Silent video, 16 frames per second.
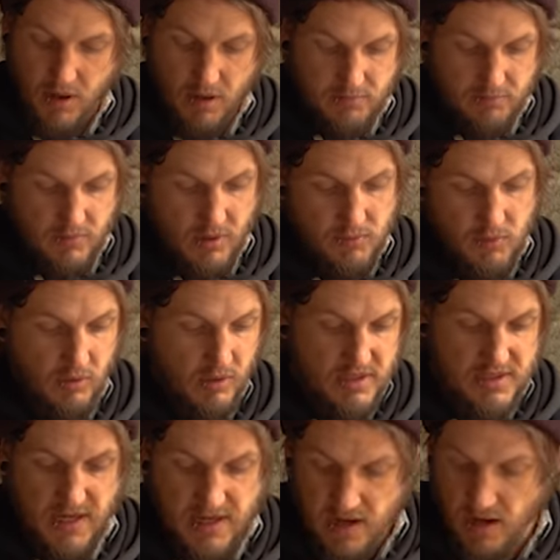I'm, I'm not going
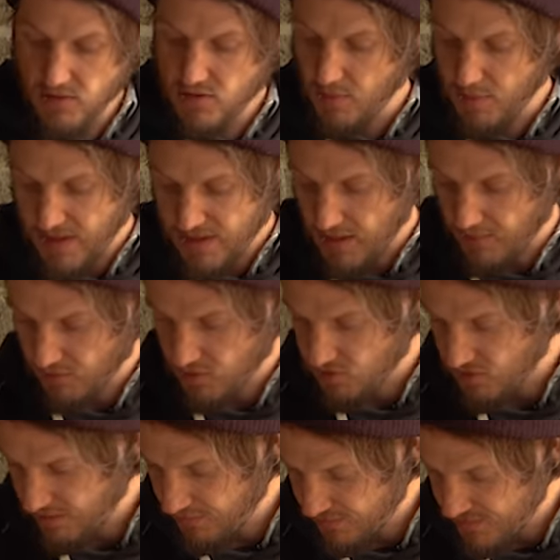to say no to a bit of double
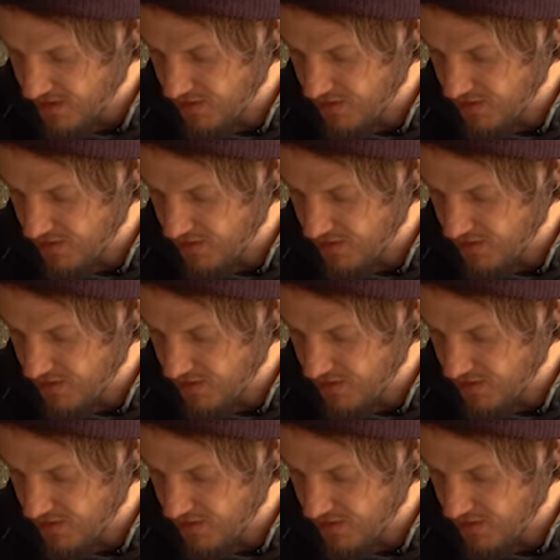strength,